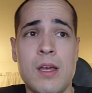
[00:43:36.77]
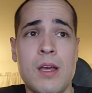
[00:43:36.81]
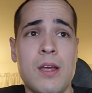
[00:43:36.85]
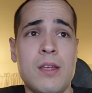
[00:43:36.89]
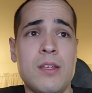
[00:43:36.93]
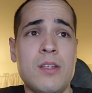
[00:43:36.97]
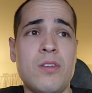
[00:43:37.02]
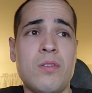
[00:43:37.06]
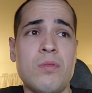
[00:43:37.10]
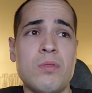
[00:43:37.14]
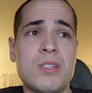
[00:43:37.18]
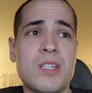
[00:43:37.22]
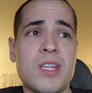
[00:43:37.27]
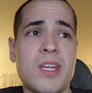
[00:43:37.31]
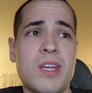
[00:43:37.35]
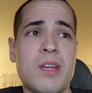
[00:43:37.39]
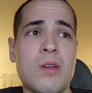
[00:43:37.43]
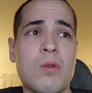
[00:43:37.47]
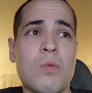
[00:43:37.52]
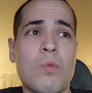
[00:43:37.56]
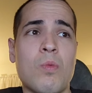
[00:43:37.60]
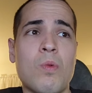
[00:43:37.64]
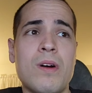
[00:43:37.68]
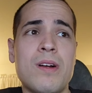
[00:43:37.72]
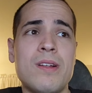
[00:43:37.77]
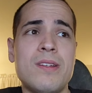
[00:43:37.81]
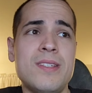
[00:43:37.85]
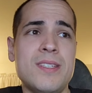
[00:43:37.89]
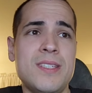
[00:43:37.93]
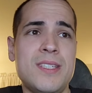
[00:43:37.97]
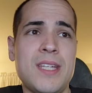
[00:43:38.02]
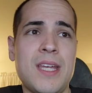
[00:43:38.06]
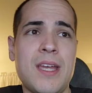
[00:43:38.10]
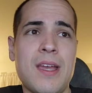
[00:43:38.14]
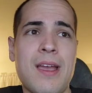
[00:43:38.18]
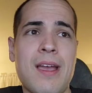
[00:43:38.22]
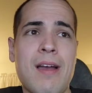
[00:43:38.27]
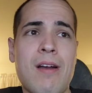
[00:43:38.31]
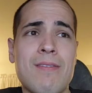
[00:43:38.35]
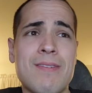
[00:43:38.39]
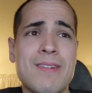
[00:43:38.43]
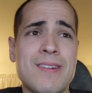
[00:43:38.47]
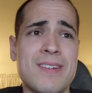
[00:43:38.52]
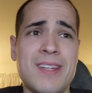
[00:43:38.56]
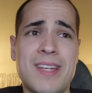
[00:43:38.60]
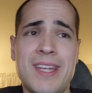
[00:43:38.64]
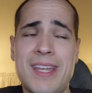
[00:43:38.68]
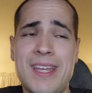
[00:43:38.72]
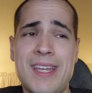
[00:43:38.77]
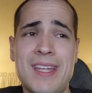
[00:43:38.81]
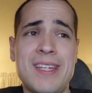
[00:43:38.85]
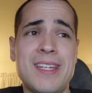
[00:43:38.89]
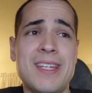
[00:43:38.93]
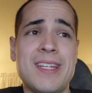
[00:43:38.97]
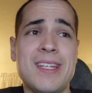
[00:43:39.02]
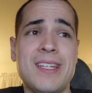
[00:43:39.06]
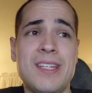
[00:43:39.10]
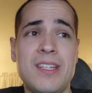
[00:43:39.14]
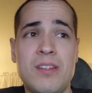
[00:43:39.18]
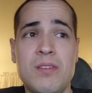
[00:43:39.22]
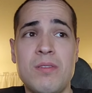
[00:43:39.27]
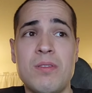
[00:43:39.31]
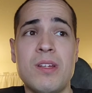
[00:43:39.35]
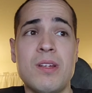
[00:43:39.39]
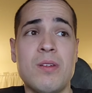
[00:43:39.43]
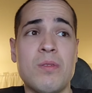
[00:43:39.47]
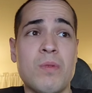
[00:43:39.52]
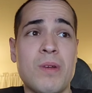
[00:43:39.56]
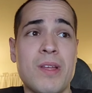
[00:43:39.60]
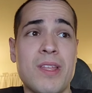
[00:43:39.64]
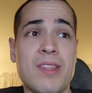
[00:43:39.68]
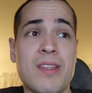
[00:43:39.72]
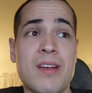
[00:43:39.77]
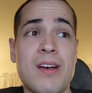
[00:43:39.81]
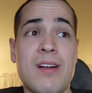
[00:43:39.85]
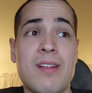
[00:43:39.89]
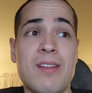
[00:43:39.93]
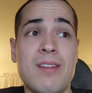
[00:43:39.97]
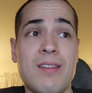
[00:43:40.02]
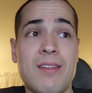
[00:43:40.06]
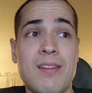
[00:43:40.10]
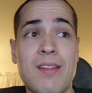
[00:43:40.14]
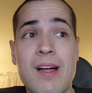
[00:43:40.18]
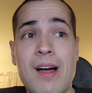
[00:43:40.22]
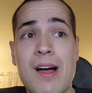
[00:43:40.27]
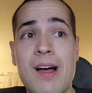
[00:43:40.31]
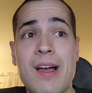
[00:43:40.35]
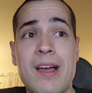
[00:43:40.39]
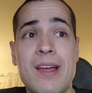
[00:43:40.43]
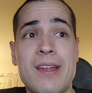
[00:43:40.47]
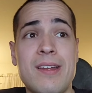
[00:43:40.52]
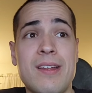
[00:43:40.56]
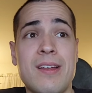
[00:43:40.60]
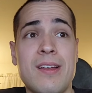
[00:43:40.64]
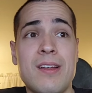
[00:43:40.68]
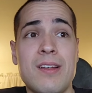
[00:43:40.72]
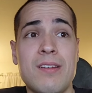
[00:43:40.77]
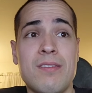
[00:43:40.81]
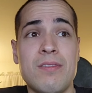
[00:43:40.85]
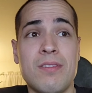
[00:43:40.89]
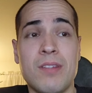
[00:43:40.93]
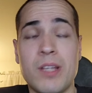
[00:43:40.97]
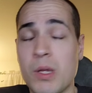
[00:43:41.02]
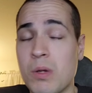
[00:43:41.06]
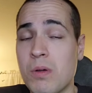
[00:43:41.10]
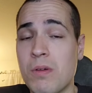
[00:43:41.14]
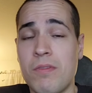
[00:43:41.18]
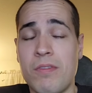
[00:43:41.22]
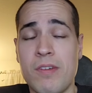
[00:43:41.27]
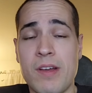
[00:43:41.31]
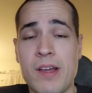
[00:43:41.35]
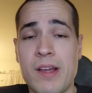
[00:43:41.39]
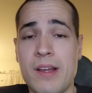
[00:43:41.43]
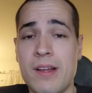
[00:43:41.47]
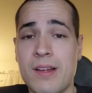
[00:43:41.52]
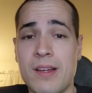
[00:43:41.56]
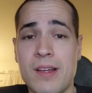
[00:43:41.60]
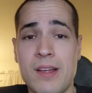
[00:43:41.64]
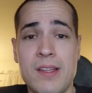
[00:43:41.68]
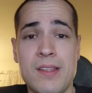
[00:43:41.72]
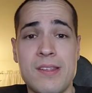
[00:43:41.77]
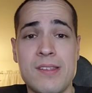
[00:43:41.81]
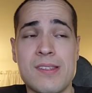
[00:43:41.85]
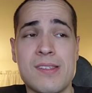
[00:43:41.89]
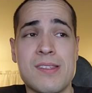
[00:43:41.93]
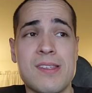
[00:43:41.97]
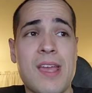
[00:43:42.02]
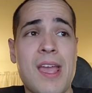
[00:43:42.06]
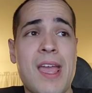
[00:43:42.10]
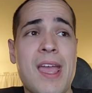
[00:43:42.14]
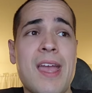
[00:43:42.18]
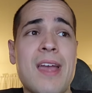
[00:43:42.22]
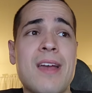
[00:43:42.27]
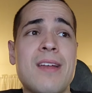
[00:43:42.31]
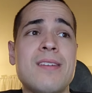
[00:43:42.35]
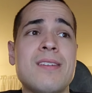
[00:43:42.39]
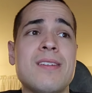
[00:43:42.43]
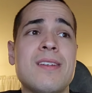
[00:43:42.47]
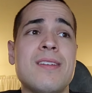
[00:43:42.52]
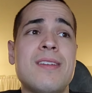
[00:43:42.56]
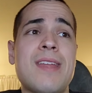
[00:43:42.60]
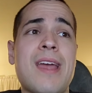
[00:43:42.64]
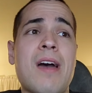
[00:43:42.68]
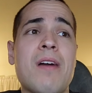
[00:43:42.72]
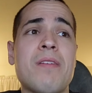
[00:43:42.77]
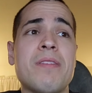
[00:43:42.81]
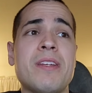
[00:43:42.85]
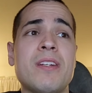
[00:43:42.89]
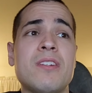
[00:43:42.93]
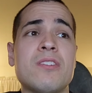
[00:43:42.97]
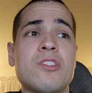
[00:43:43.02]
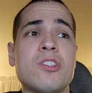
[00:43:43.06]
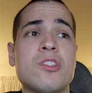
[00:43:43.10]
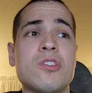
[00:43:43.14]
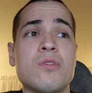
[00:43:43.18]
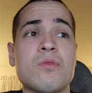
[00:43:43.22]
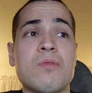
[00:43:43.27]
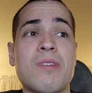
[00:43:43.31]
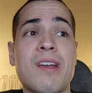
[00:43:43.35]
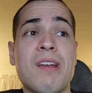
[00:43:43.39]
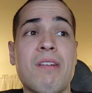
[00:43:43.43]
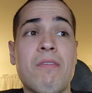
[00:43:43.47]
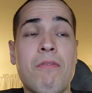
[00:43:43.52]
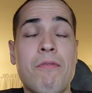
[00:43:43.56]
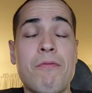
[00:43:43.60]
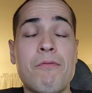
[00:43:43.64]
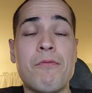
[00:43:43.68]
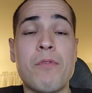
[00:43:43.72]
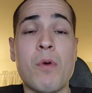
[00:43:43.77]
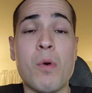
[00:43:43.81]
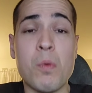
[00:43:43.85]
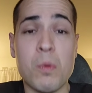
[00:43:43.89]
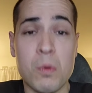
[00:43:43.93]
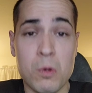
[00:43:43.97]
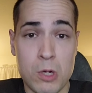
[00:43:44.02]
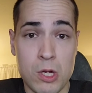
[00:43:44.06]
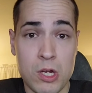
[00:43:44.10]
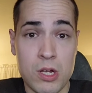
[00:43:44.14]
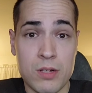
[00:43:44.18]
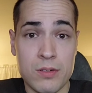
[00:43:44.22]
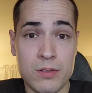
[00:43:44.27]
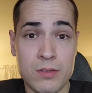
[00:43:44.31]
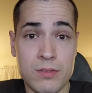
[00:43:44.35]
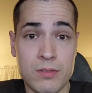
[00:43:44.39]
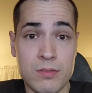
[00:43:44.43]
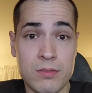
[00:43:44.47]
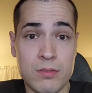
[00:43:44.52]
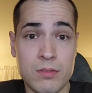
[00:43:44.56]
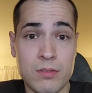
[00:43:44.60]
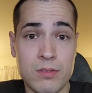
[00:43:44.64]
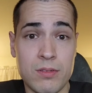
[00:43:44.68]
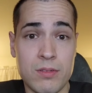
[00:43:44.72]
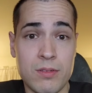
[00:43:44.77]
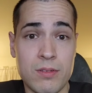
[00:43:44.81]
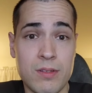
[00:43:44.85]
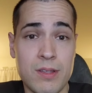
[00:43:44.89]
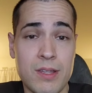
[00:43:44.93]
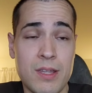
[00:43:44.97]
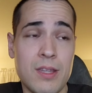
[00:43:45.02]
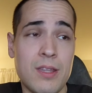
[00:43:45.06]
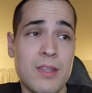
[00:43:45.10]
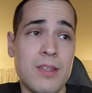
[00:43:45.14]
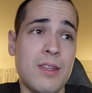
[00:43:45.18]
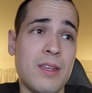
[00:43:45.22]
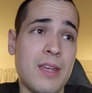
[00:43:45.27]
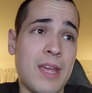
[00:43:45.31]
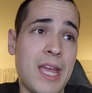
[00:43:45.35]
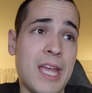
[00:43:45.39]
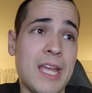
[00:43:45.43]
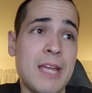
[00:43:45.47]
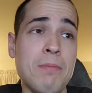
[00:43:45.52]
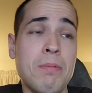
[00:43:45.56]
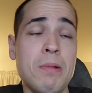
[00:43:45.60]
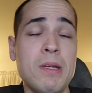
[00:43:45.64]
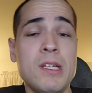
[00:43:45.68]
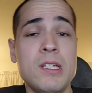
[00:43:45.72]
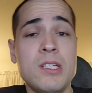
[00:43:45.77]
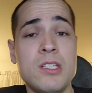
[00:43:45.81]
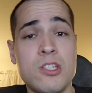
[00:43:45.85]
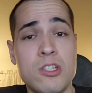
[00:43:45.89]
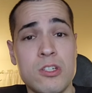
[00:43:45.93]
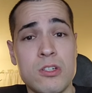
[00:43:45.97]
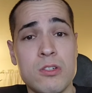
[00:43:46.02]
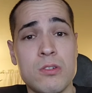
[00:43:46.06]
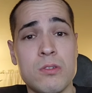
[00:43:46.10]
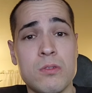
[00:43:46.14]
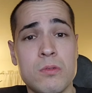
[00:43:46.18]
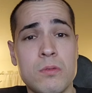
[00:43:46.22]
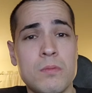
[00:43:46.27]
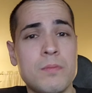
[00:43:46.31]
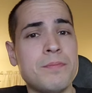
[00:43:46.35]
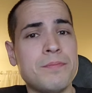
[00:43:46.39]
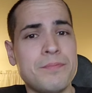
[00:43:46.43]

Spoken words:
You take one hard-hitting unit with a lot of liquefier guns, and now they're strength 4, AP2,